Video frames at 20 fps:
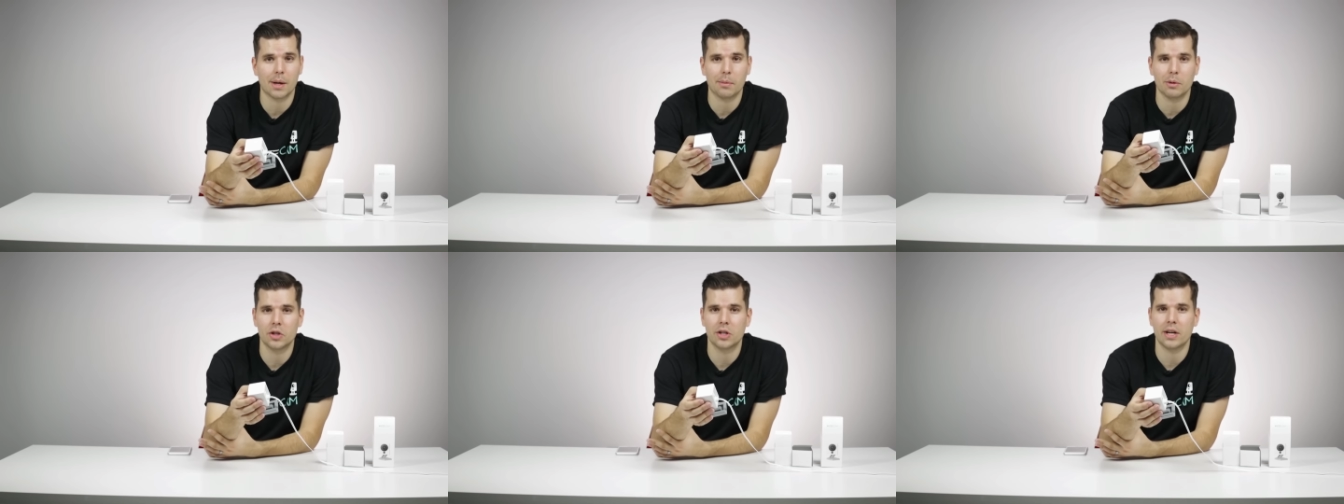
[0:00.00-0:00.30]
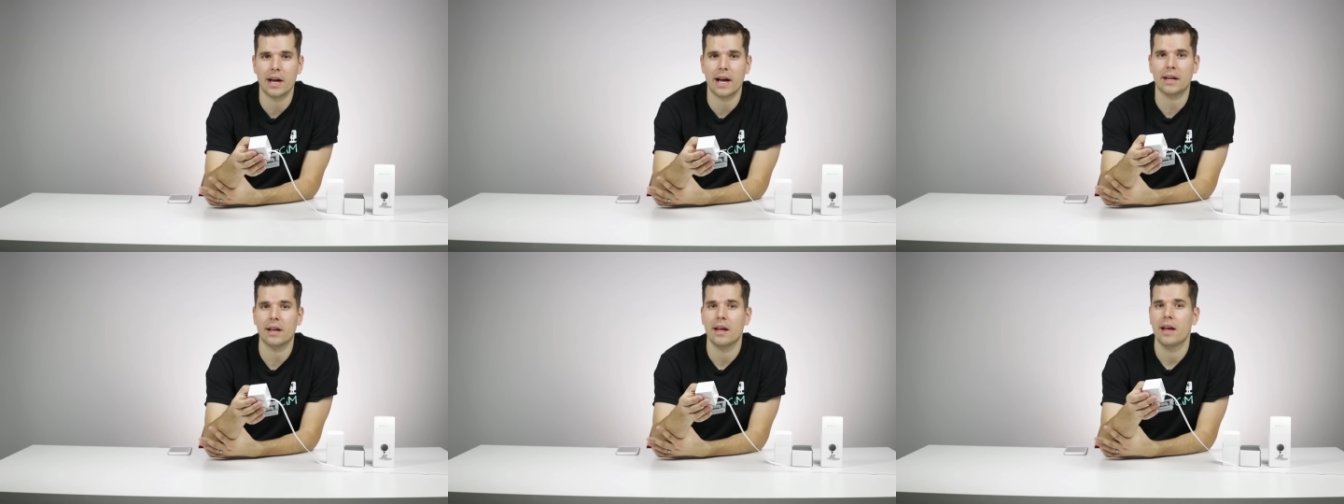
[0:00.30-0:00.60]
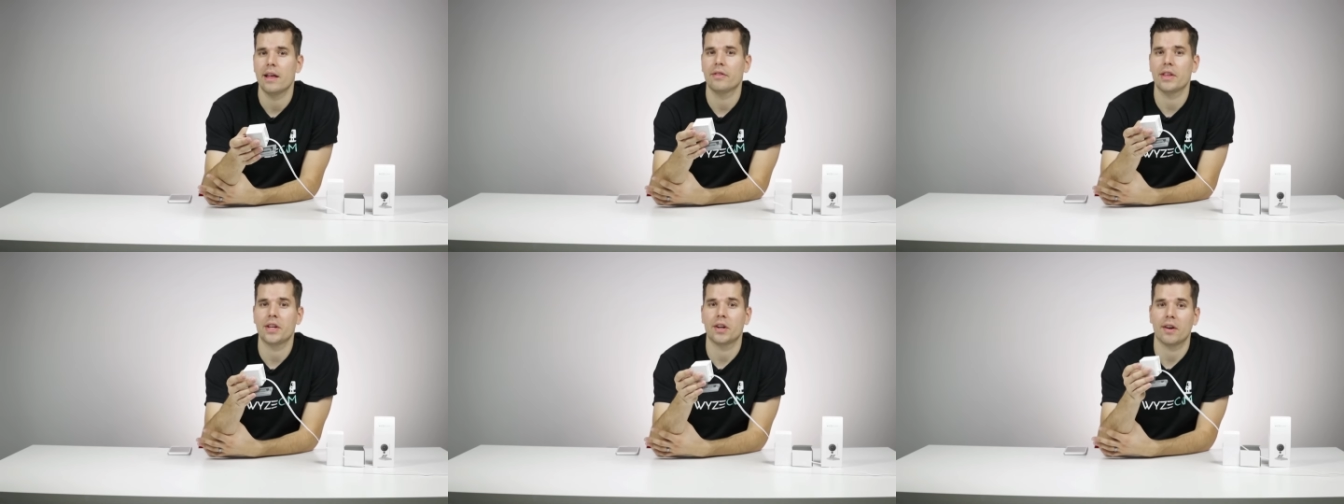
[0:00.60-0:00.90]
Double check
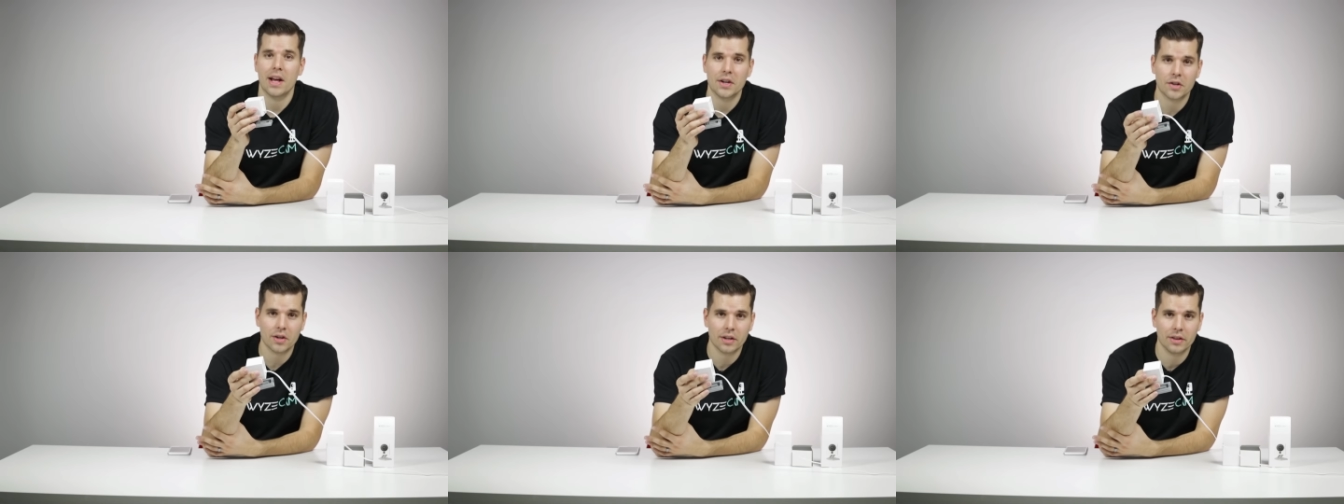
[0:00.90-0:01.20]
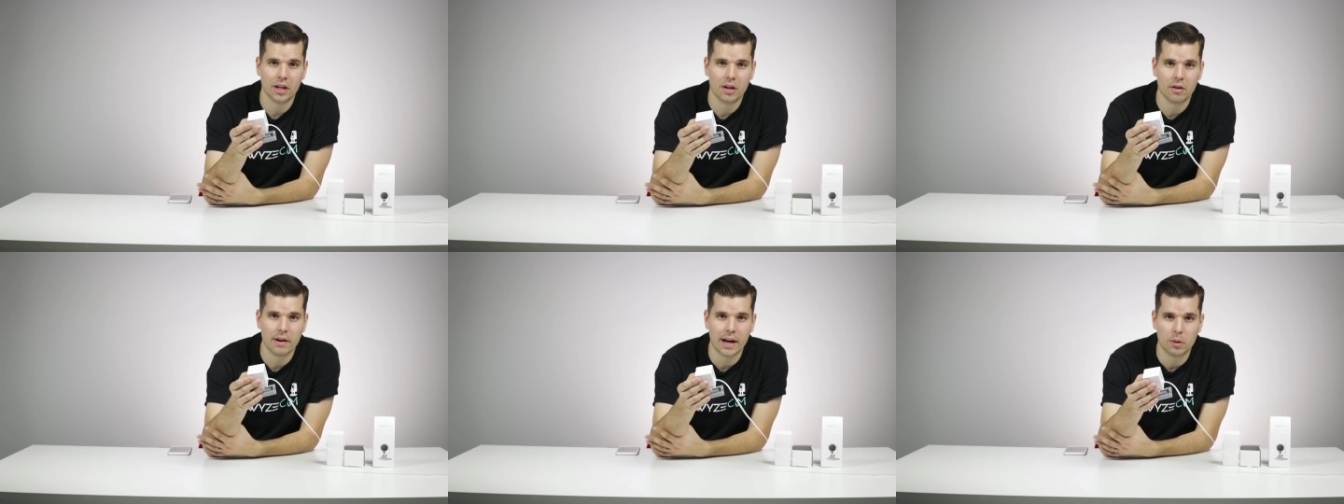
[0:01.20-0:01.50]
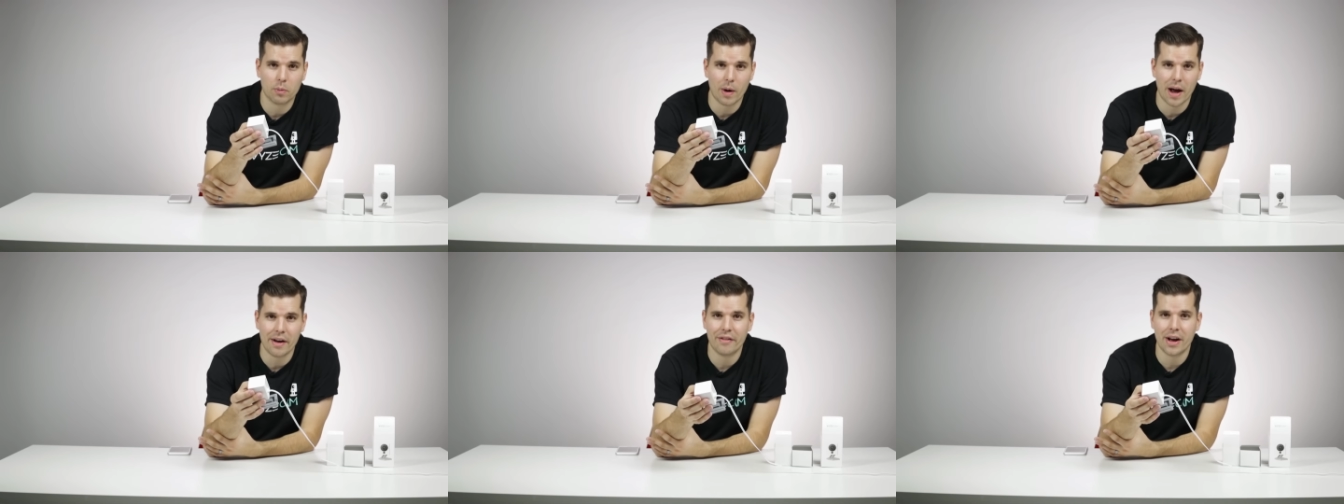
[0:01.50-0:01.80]
that you're entering the
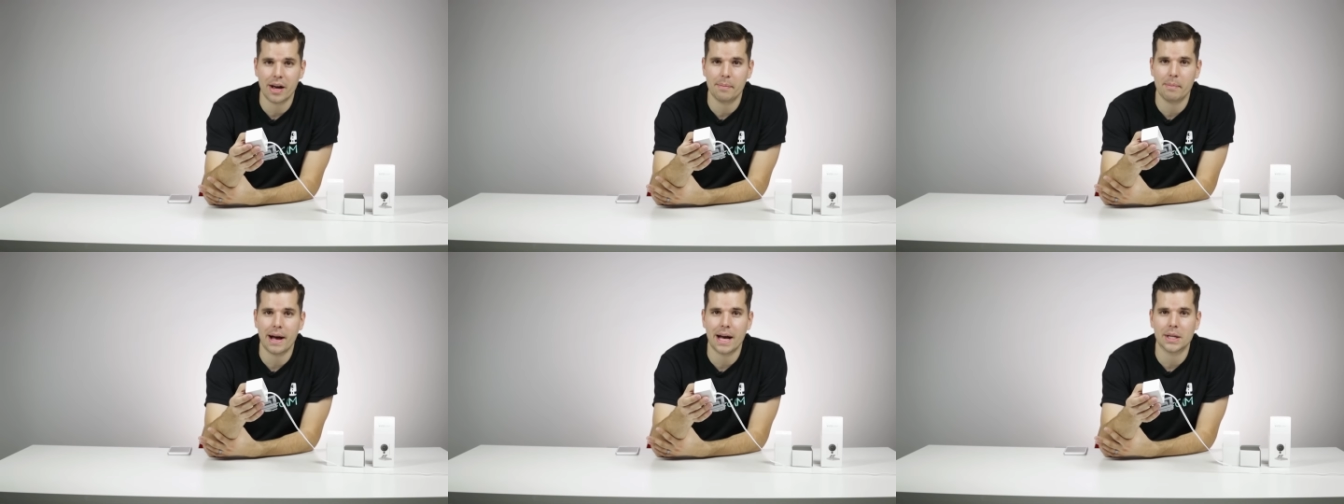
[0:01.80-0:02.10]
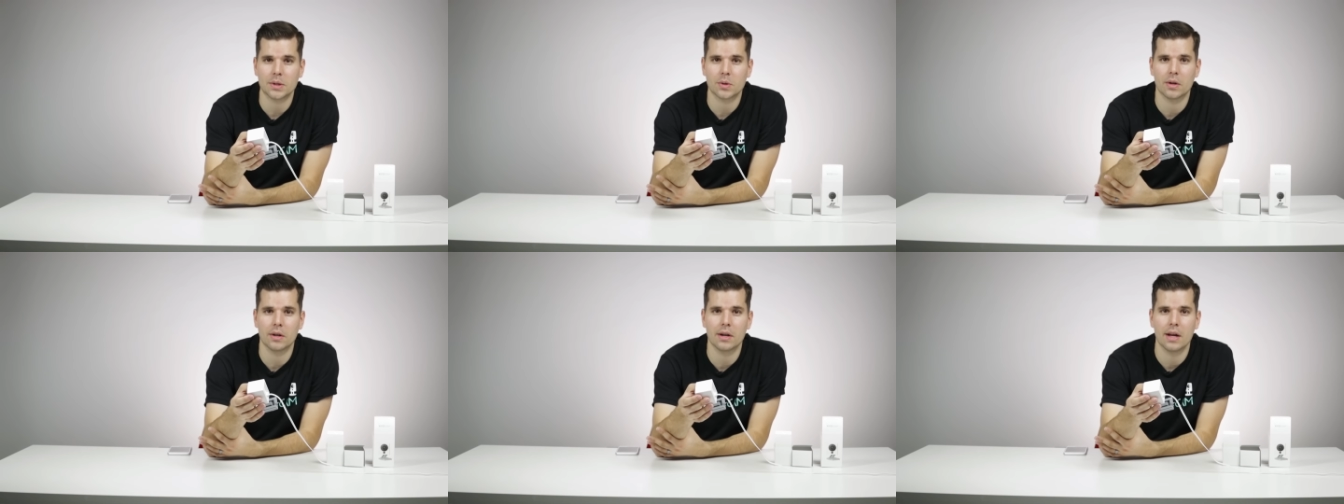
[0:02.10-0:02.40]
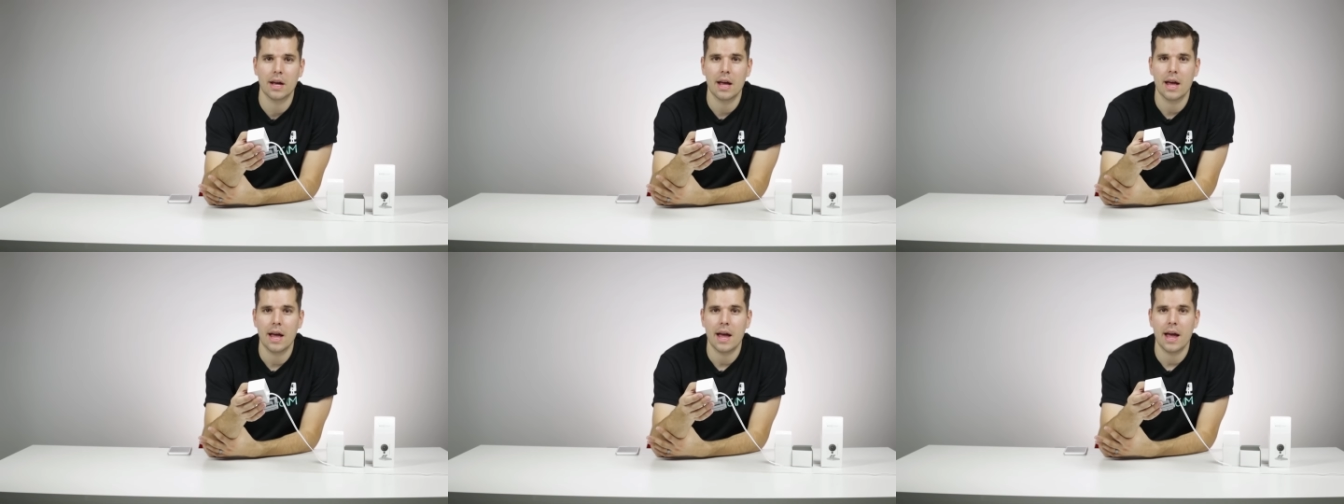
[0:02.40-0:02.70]
correct Wi-Fi password